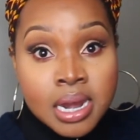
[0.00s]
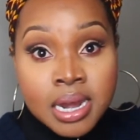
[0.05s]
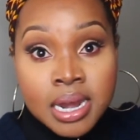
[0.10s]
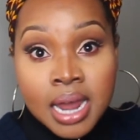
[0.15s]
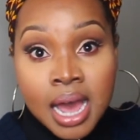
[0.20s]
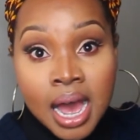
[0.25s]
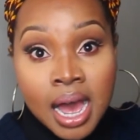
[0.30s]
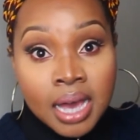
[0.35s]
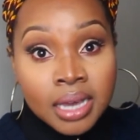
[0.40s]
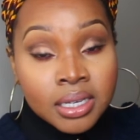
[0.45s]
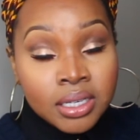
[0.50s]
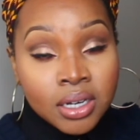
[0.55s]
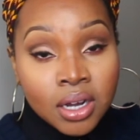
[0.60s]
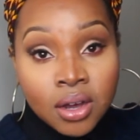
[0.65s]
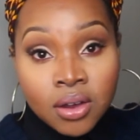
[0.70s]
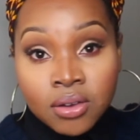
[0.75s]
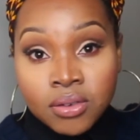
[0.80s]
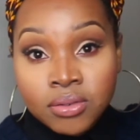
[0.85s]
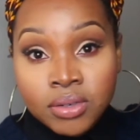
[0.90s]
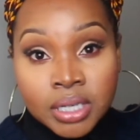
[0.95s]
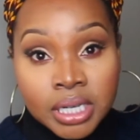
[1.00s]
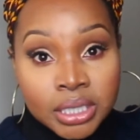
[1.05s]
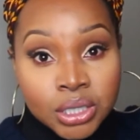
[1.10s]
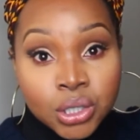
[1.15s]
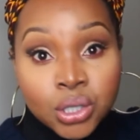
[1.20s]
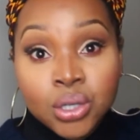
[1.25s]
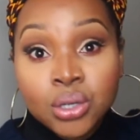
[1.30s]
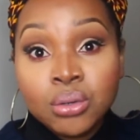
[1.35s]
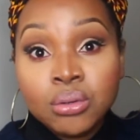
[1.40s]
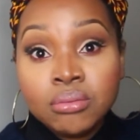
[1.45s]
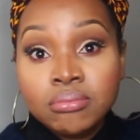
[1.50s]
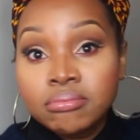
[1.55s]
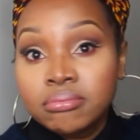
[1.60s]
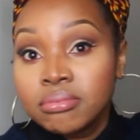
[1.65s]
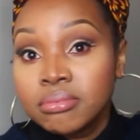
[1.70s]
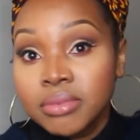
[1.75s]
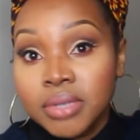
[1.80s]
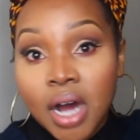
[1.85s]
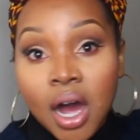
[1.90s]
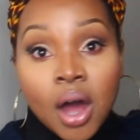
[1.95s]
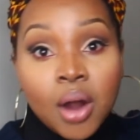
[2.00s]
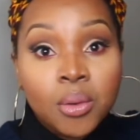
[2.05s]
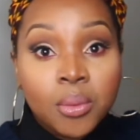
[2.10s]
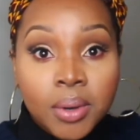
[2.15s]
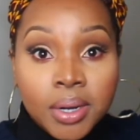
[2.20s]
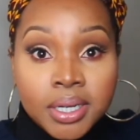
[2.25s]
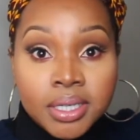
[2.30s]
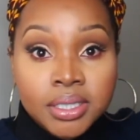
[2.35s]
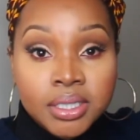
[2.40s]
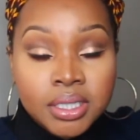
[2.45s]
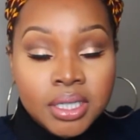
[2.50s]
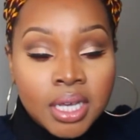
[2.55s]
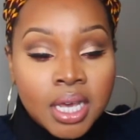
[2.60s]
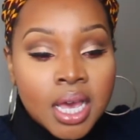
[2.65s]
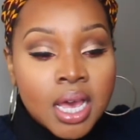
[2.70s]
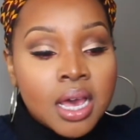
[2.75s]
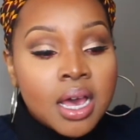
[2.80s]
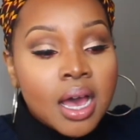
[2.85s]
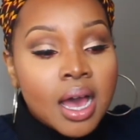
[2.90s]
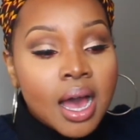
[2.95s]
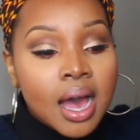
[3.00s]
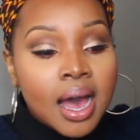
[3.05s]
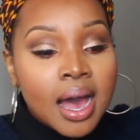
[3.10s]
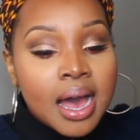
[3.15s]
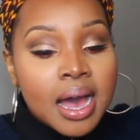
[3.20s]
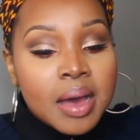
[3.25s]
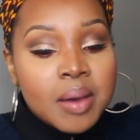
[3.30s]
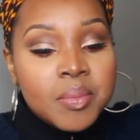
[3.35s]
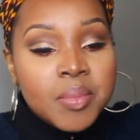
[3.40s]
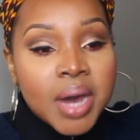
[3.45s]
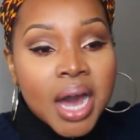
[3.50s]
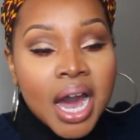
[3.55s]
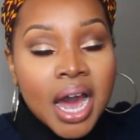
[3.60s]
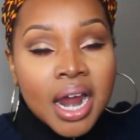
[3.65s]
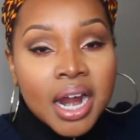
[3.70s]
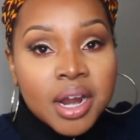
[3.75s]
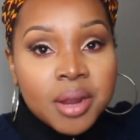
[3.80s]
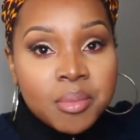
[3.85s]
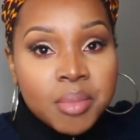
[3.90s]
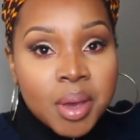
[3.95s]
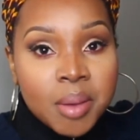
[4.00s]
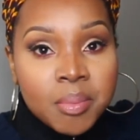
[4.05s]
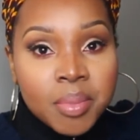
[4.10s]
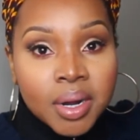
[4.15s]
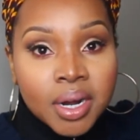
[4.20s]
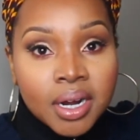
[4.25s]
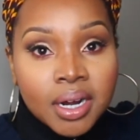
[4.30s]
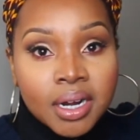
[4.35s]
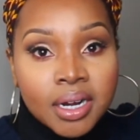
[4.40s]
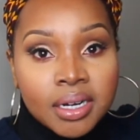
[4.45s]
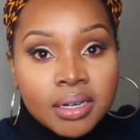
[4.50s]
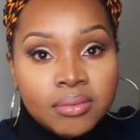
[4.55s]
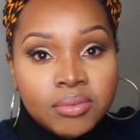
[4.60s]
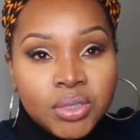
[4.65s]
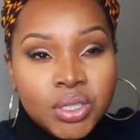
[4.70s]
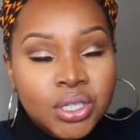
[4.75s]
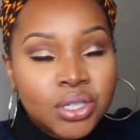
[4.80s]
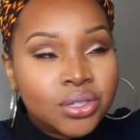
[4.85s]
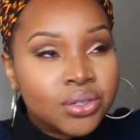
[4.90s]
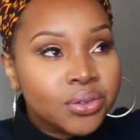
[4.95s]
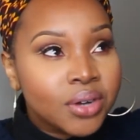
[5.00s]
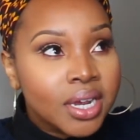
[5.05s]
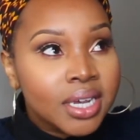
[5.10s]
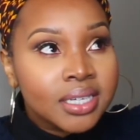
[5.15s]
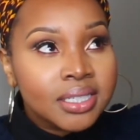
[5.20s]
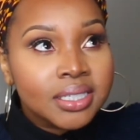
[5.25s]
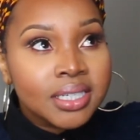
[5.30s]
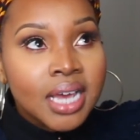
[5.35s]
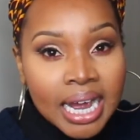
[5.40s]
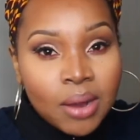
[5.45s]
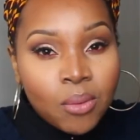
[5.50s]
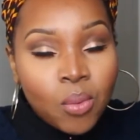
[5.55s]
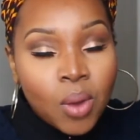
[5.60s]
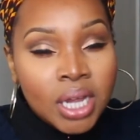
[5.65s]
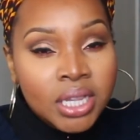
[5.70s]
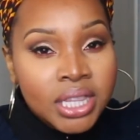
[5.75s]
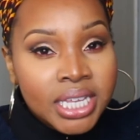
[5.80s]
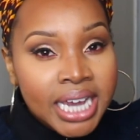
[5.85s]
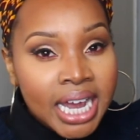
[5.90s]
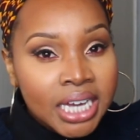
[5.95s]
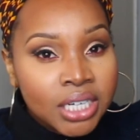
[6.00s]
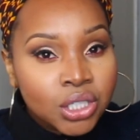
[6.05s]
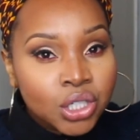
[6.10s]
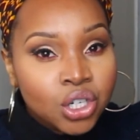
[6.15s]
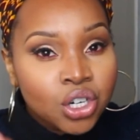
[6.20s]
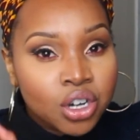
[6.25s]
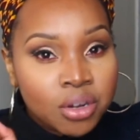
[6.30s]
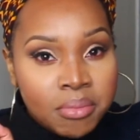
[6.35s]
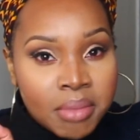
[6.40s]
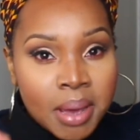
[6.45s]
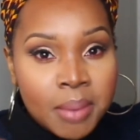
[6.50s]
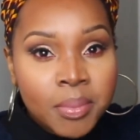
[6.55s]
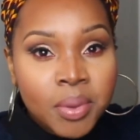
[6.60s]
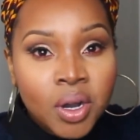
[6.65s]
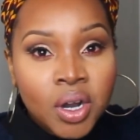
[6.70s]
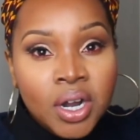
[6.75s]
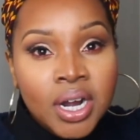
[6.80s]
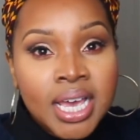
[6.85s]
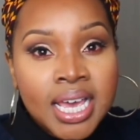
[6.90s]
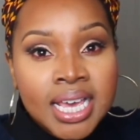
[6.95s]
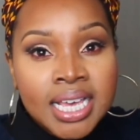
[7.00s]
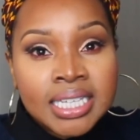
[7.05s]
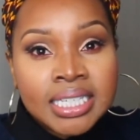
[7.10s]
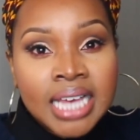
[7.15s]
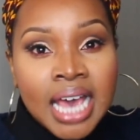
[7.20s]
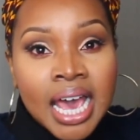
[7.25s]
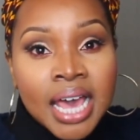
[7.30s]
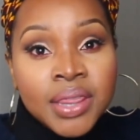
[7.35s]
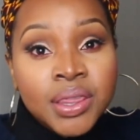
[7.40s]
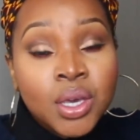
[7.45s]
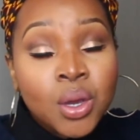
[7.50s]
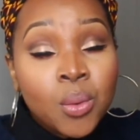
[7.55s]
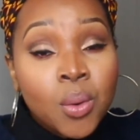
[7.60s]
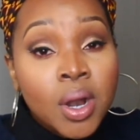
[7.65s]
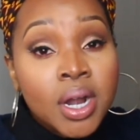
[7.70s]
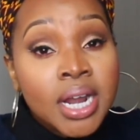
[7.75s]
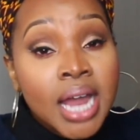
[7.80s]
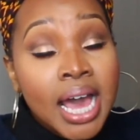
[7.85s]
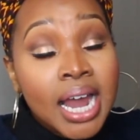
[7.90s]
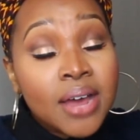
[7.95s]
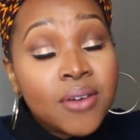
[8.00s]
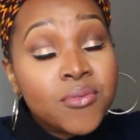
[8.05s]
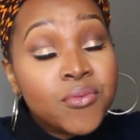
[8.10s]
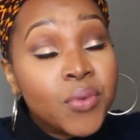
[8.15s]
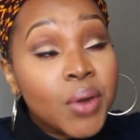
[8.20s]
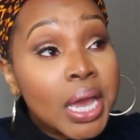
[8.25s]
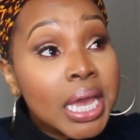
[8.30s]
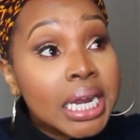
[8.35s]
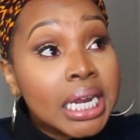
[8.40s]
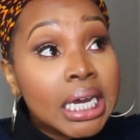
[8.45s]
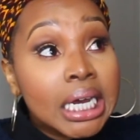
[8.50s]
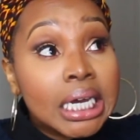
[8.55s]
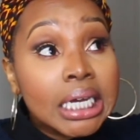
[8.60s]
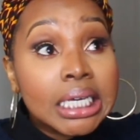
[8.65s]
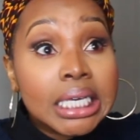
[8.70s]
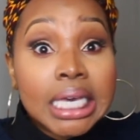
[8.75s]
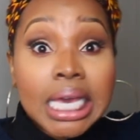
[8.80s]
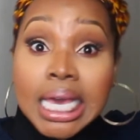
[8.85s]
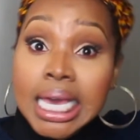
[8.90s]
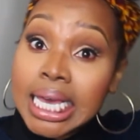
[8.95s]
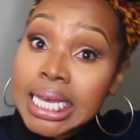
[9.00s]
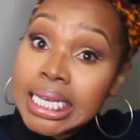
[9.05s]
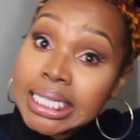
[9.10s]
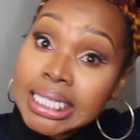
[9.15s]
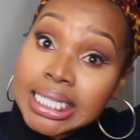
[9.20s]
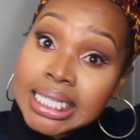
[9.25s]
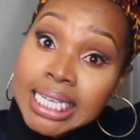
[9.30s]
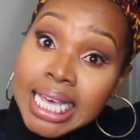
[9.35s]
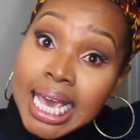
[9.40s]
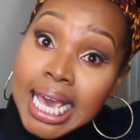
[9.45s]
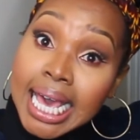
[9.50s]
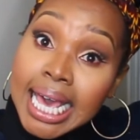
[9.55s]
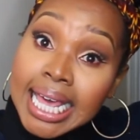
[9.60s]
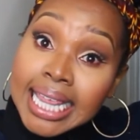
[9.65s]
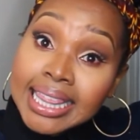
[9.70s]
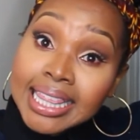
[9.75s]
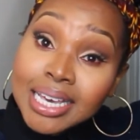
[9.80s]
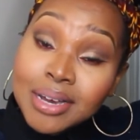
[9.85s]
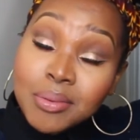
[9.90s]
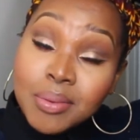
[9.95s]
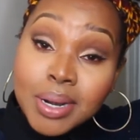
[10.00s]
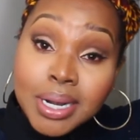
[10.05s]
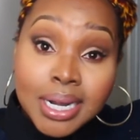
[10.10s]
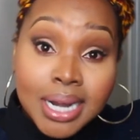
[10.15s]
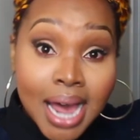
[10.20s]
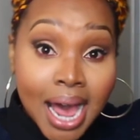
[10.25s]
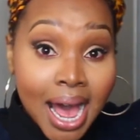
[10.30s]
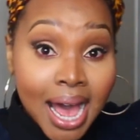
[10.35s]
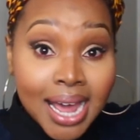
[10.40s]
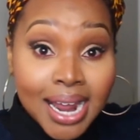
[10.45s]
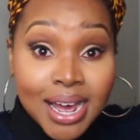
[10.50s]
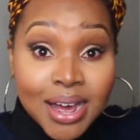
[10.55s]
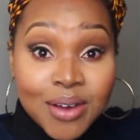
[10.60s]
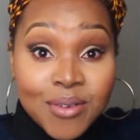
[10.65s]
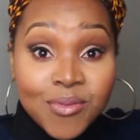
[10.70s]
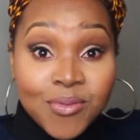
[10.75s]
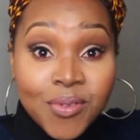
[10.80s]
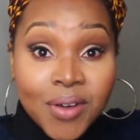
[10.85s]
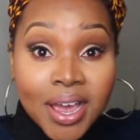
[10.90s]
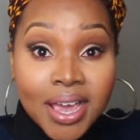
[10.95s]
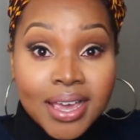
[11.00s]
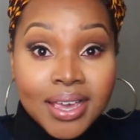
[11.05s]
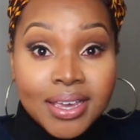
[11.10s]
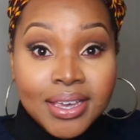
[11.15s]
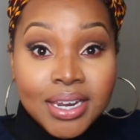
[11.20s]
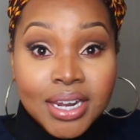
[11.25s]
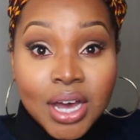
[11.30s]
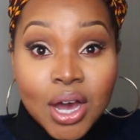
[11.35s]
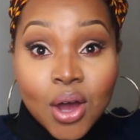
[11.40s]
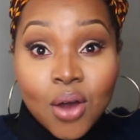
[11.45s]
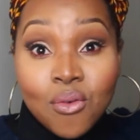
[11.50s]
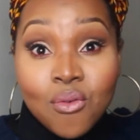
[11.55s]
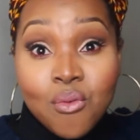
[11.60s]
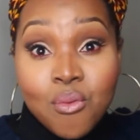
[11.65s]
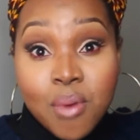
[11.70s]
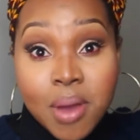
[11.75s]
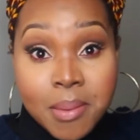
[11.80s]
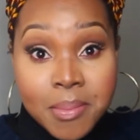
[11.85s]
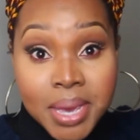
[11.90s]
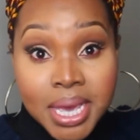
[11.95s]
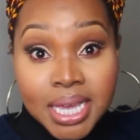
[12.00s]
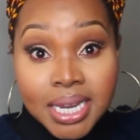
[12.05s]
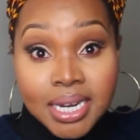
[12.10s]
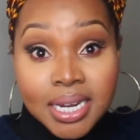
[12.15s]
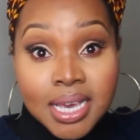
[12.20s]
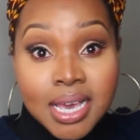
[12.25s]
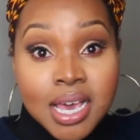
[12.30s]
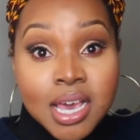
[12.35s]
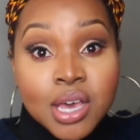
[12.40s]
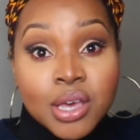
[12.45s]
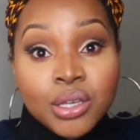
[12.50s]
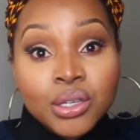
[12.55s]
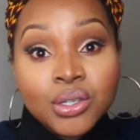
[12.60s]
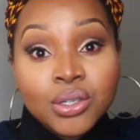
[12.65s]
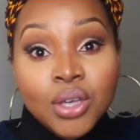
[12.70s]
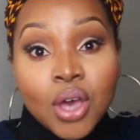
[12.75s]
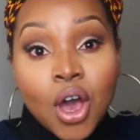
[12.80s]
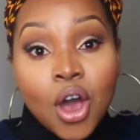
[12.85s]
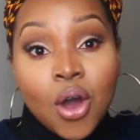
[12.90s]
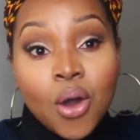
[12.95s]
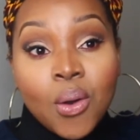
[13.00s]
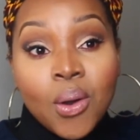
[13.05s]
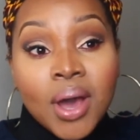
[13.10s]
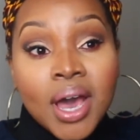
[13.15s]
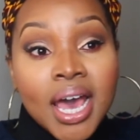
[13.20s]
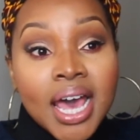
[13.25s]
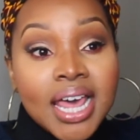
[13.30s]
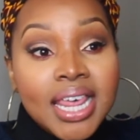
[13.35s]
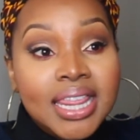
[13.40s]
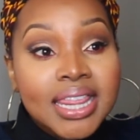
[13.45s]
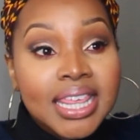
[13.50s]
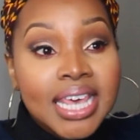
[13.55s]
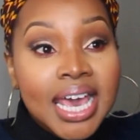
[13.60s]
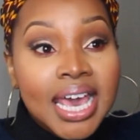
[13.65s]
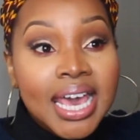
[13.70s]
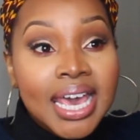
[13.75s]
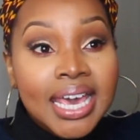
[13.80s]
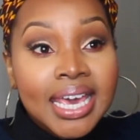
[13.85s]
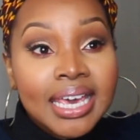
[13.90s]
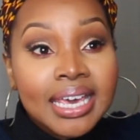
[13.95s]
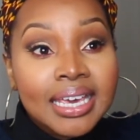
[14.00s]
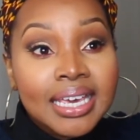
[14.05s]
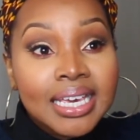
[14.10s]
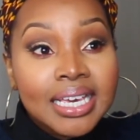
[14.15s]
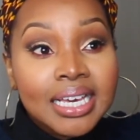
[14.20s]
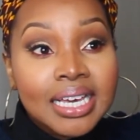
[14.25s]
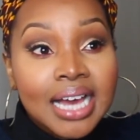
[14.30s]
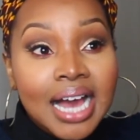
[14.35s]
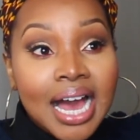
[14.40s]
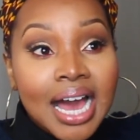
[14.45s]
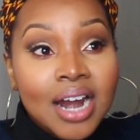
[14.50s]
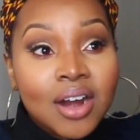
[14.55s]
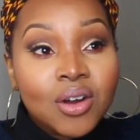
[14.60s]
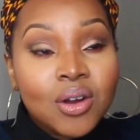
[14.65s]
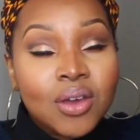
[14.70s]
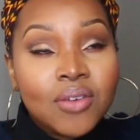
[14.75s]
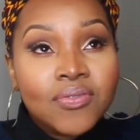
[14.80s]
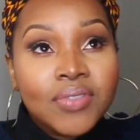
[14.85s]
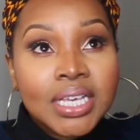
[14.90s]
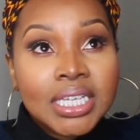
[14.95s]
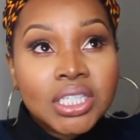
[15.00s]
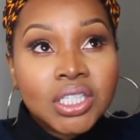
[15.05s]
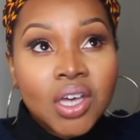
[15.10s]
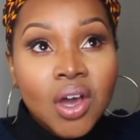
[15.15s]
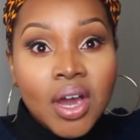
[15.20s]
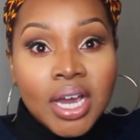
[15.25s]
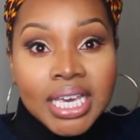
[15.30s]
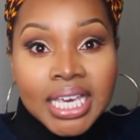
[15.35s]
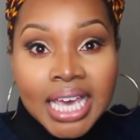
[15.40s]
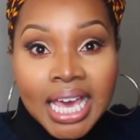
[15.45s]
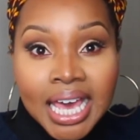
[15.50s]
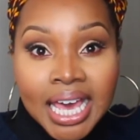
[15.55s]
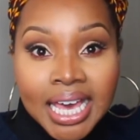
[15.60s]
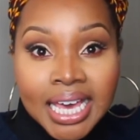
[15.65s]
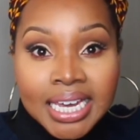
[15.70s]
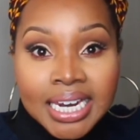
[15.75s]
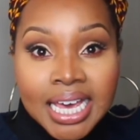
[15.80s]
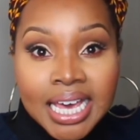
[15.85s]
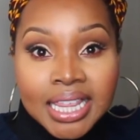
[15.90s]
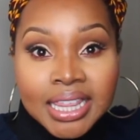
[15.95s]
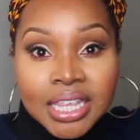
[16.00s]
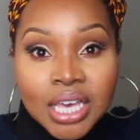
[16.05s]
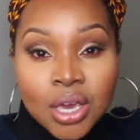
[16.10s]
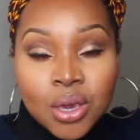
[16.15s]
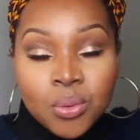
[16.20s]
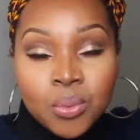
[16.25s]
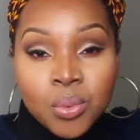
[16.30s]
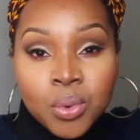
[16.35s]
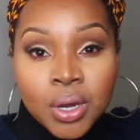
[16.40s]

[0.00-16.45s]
now, you know, 2 onwards. I remember, which is strange. One thing I do remember is they were not afraid of kids and they were not afraid of women. So they, I don't know, if they saw a kid, they